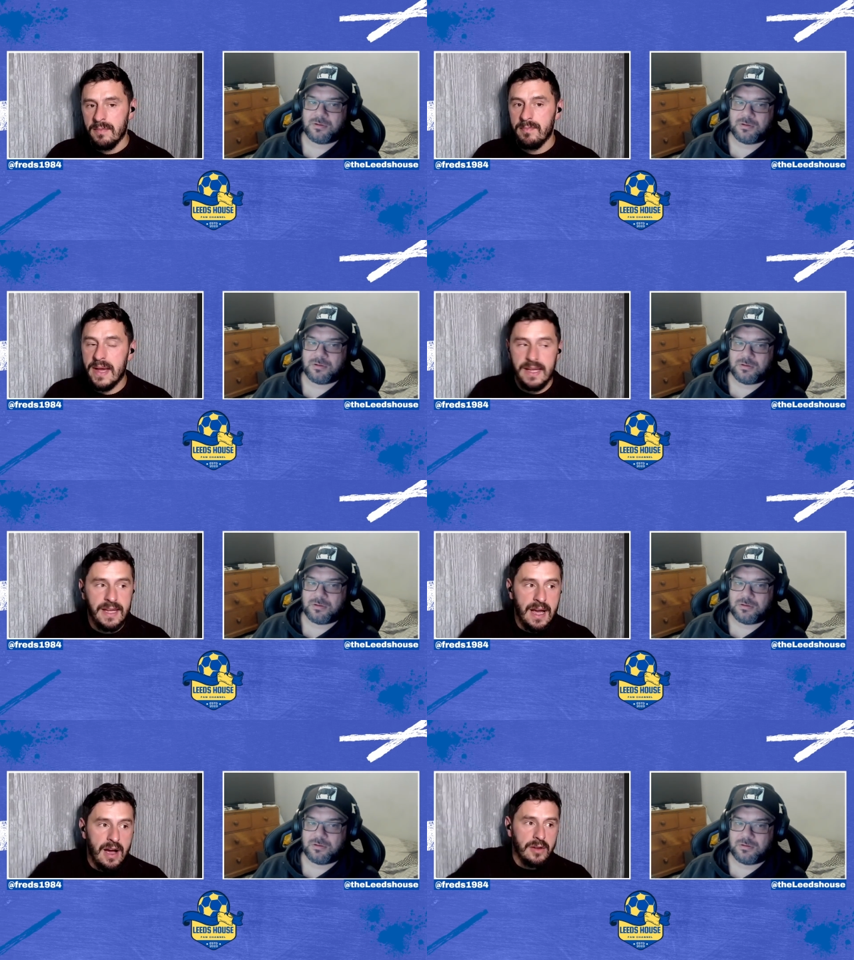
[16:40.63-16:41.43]
Speaker 1: mate,
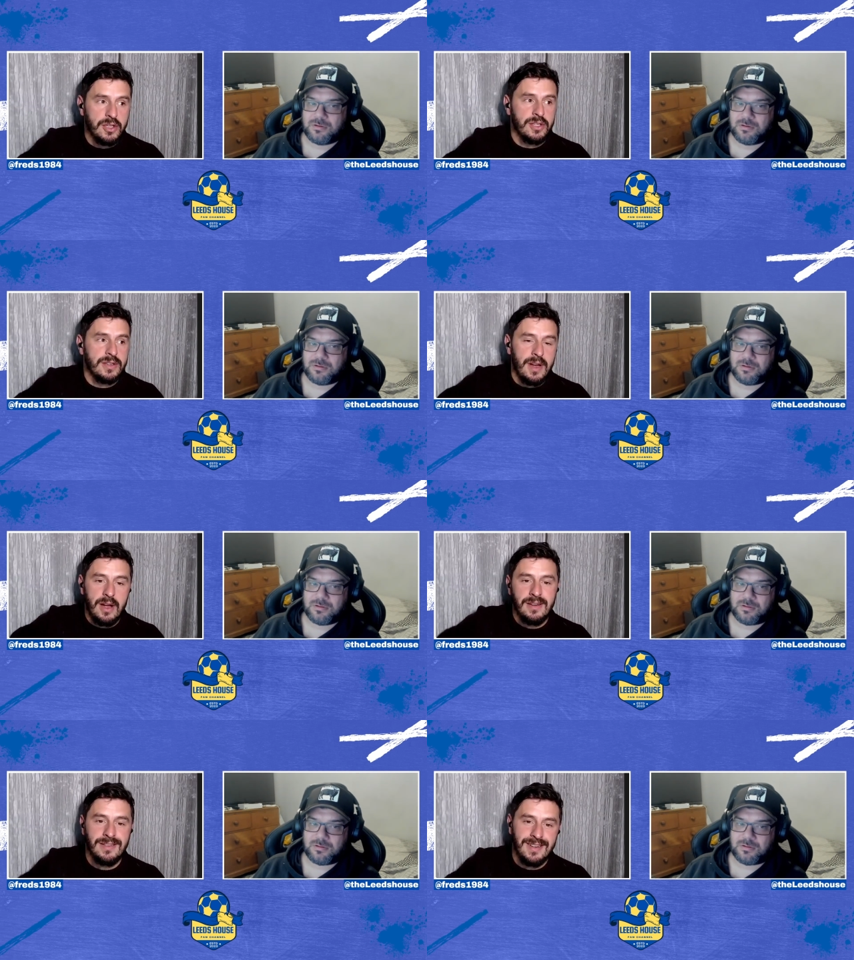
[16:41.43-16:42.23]
yeah, I just
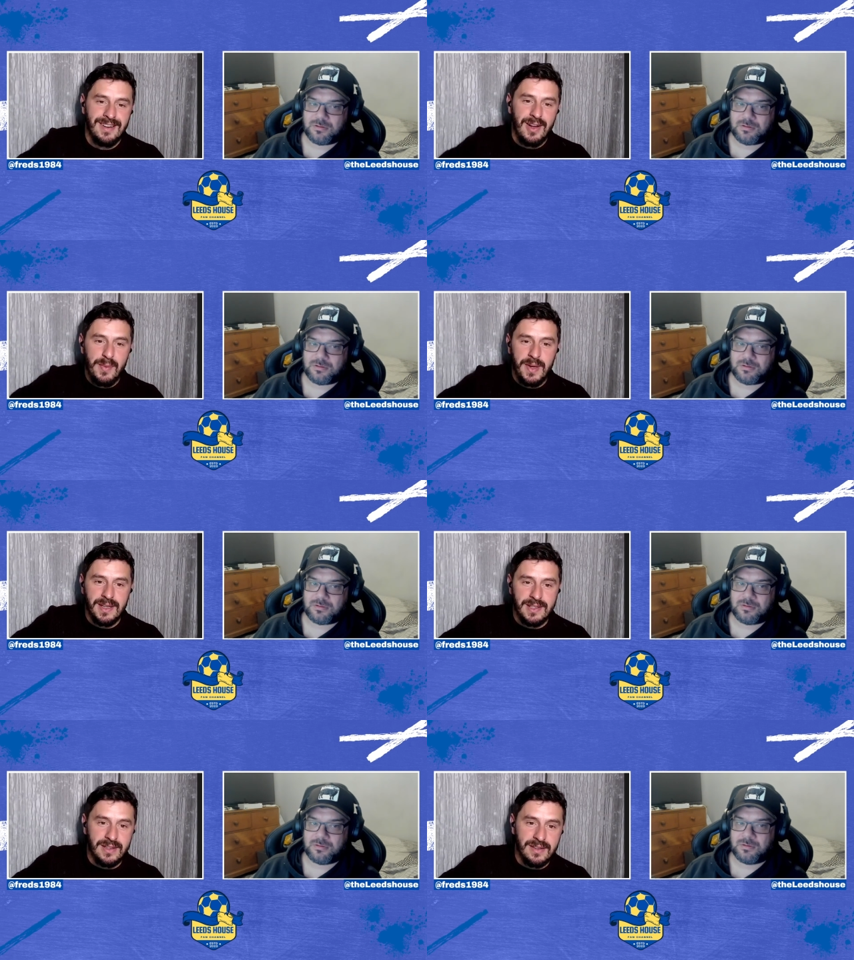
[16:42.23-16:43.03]
I, I, hope he
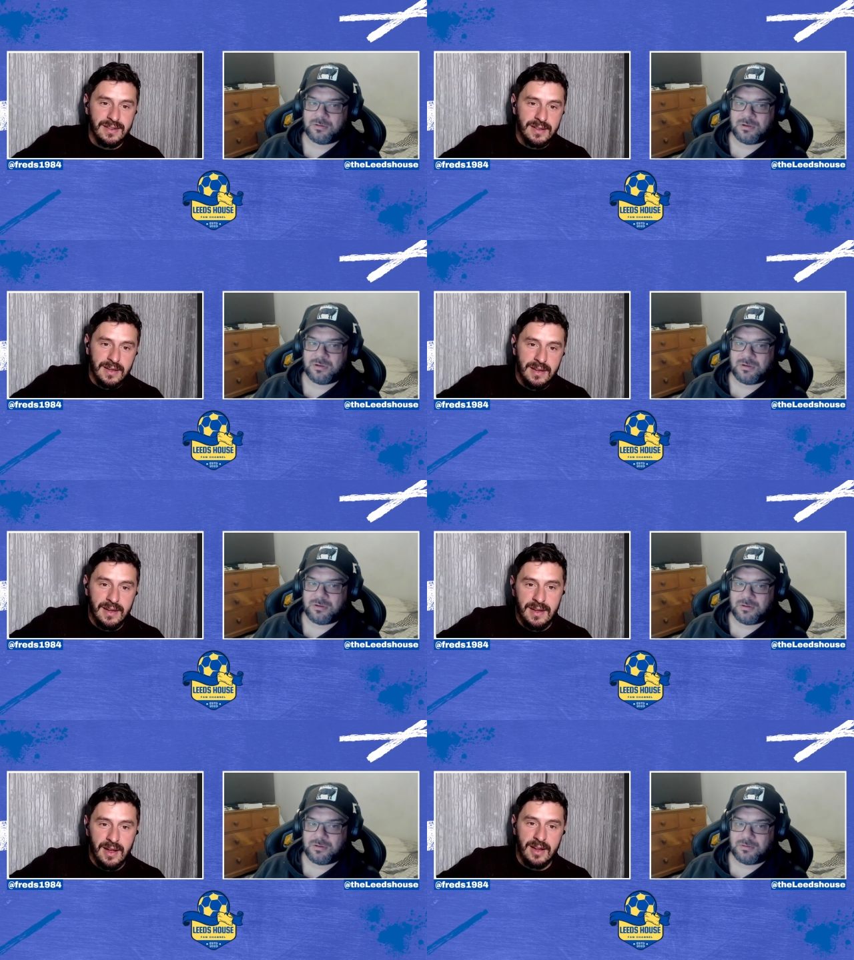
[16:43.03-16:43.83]
hasn't
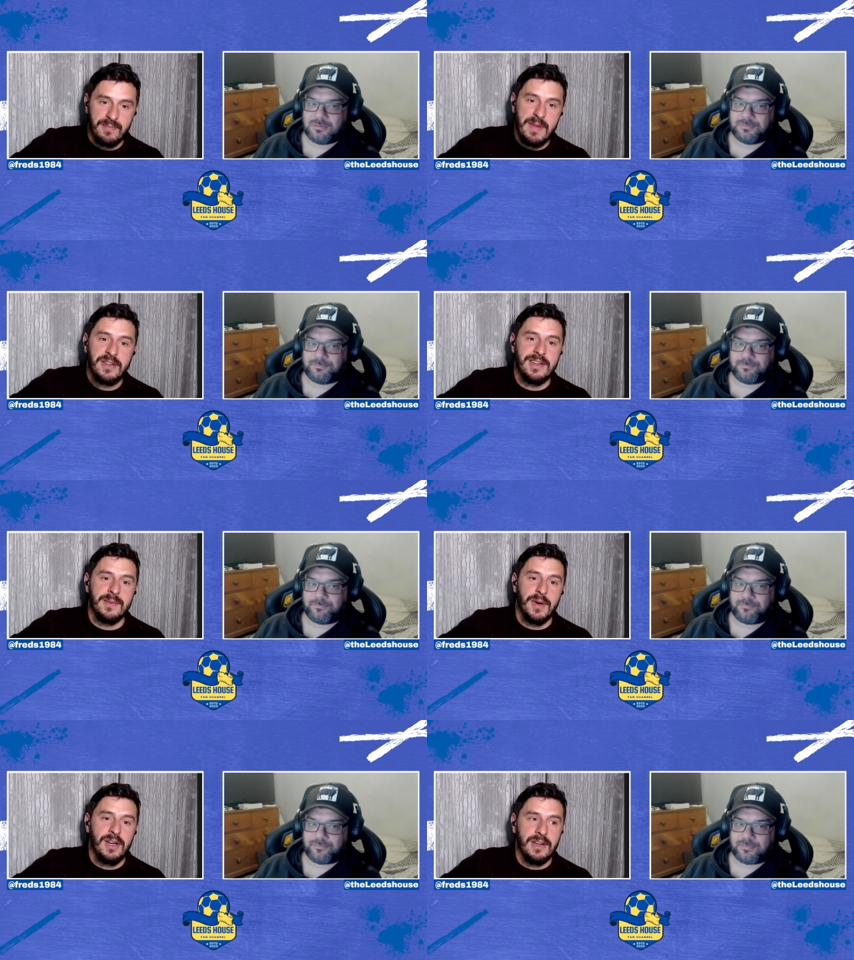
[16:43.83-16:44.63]
I've mentioned
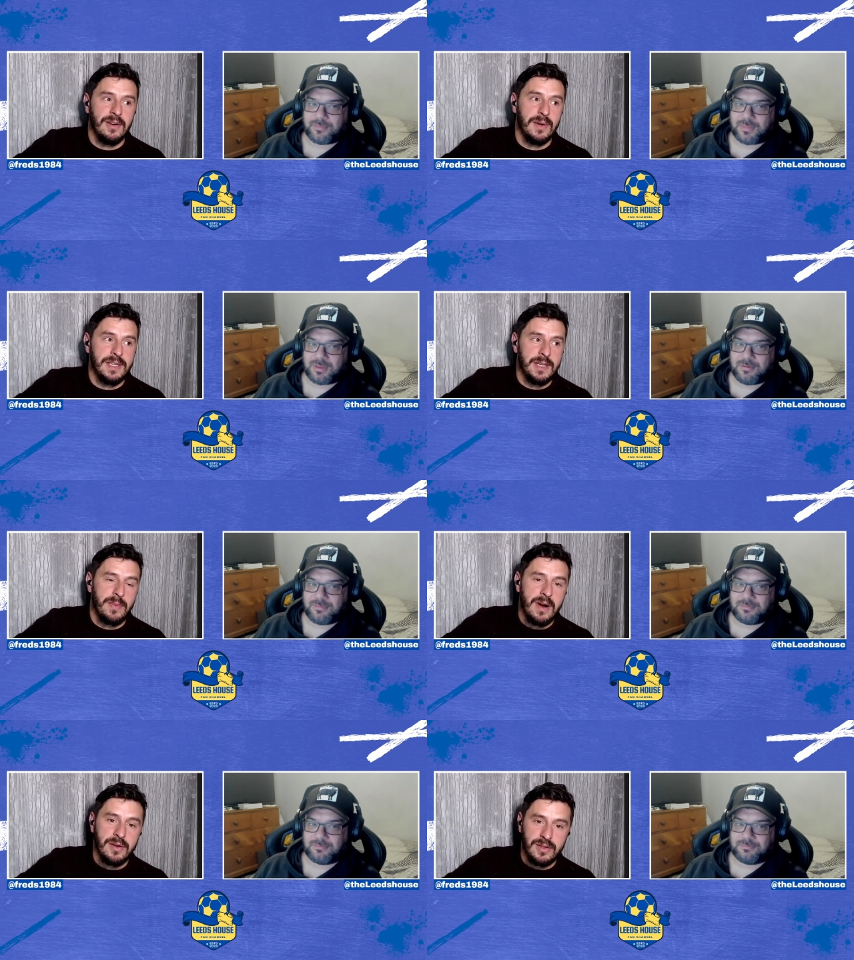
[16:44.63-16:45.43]
him earlier, or Izzy
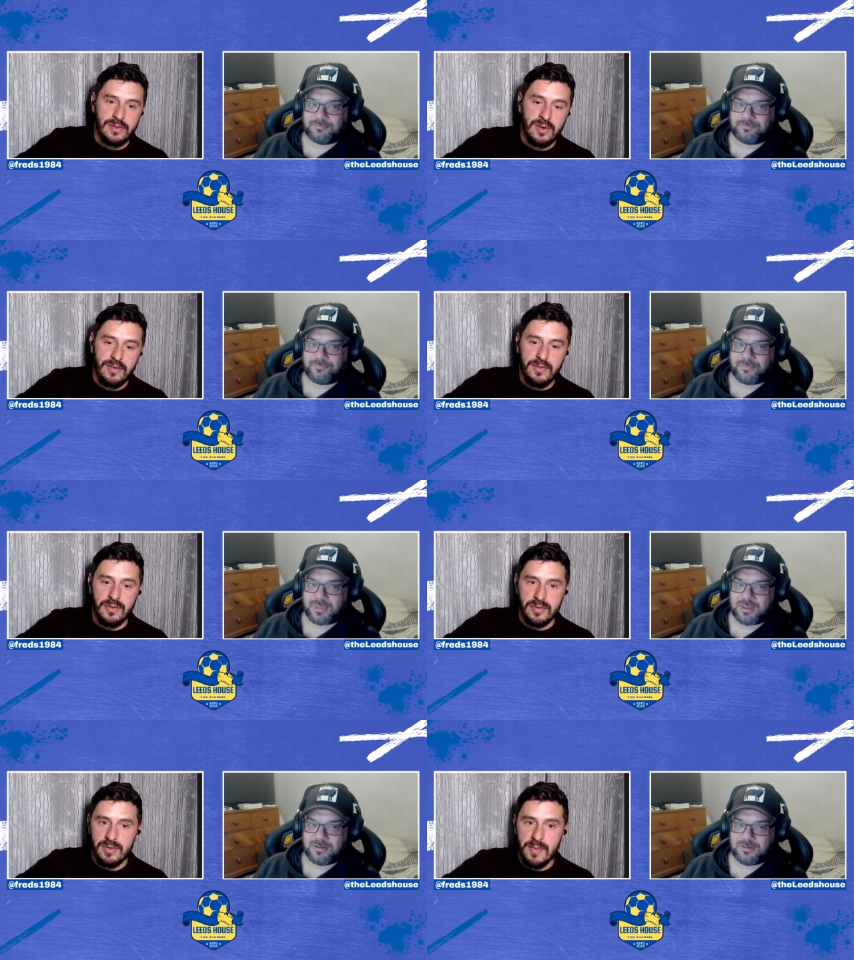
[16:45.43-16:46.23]
Brown, because I was looking
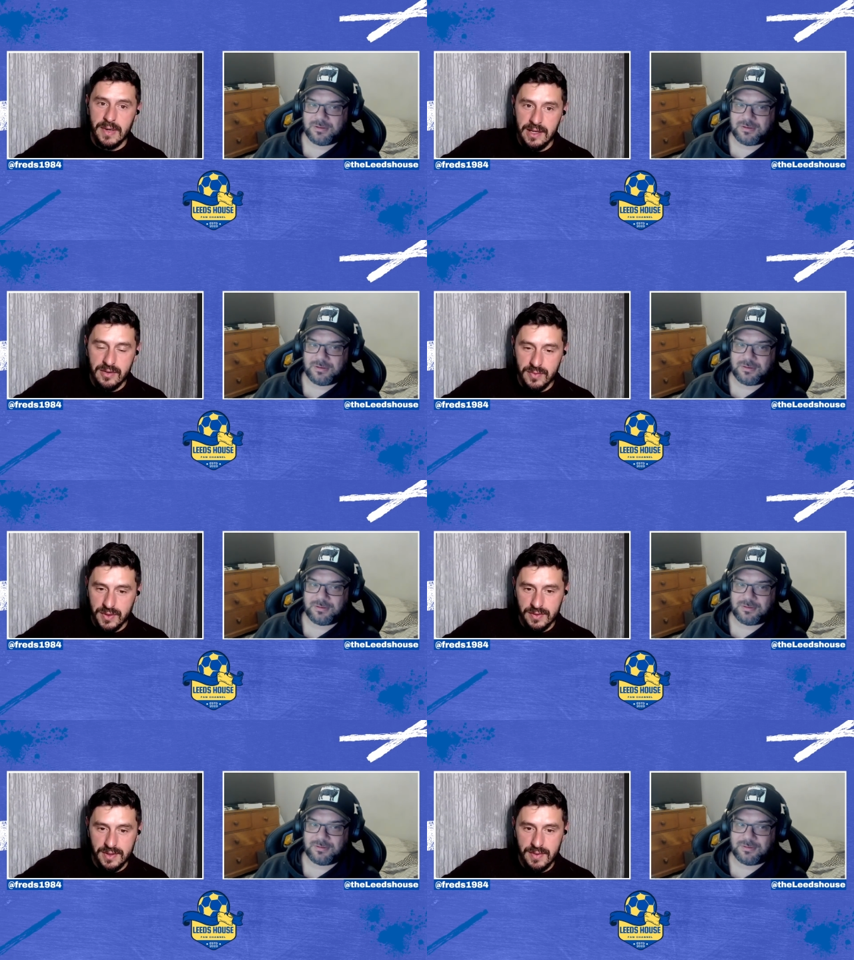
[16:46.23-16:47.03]
forward to him when he come
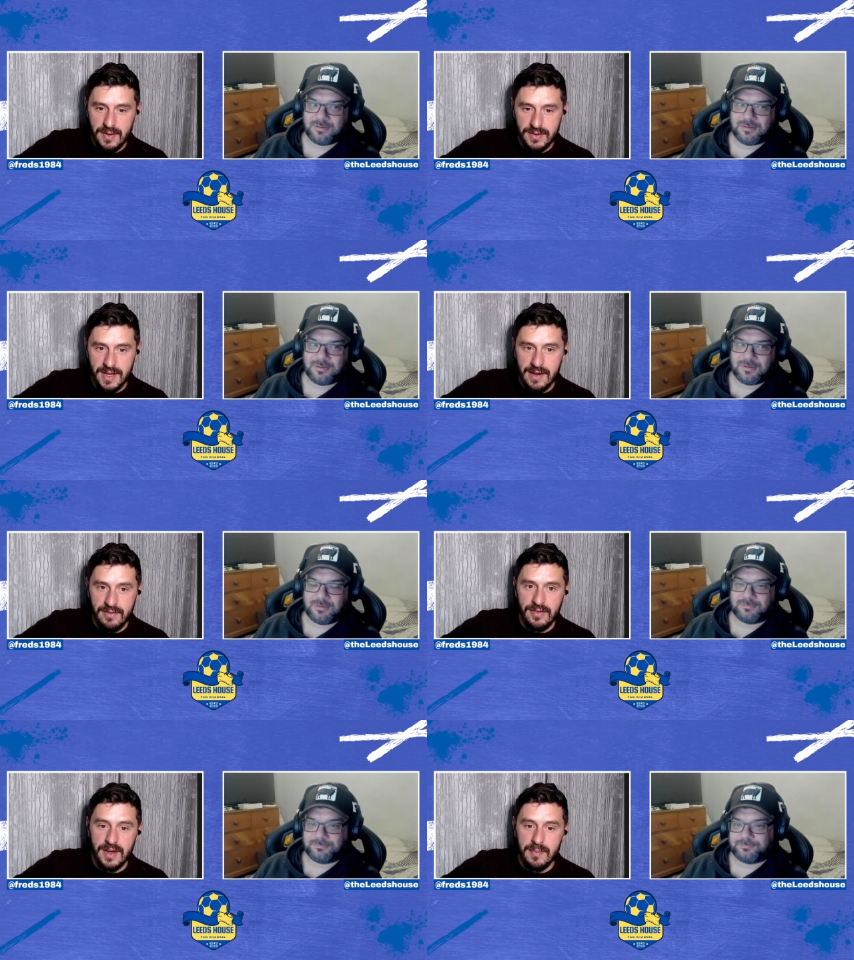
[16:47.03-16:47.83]
to us as well to get him
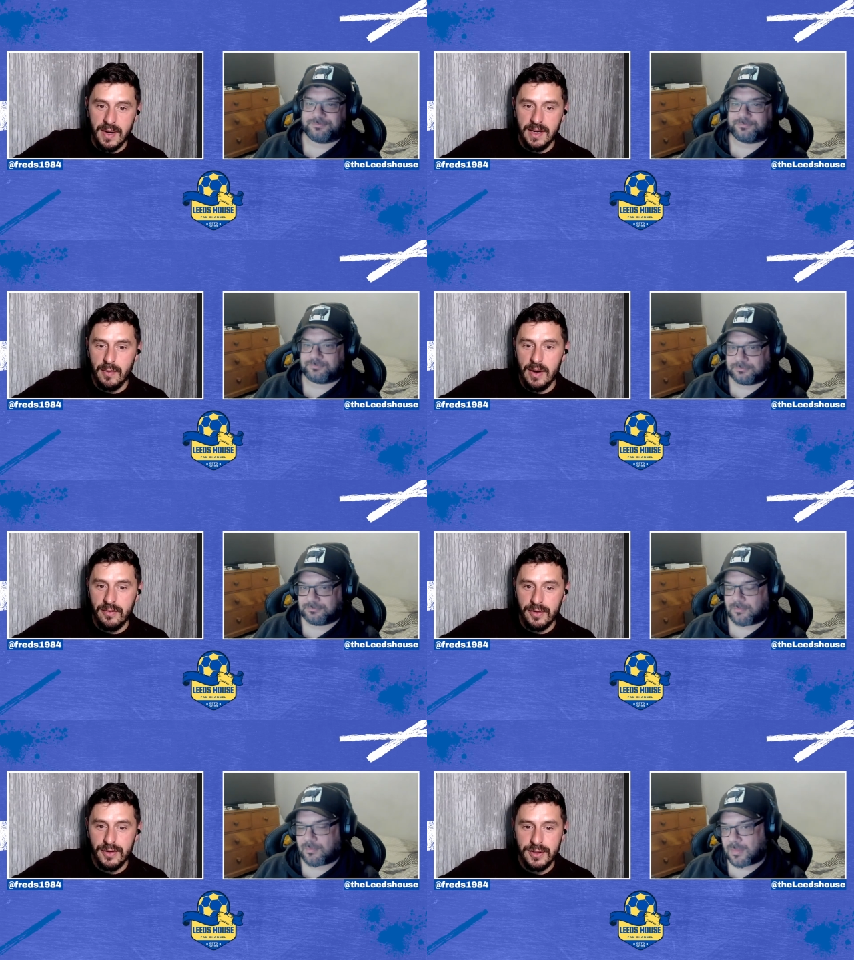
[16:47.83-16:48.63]
fit and playing well
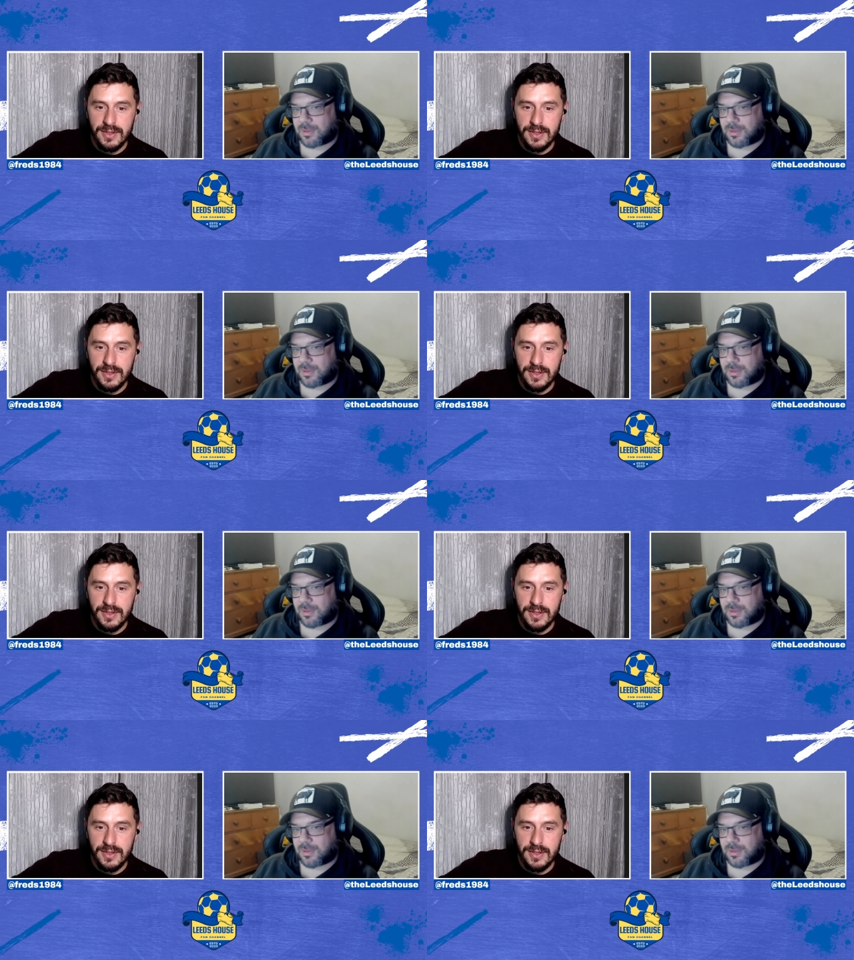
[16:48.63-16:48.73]
for us.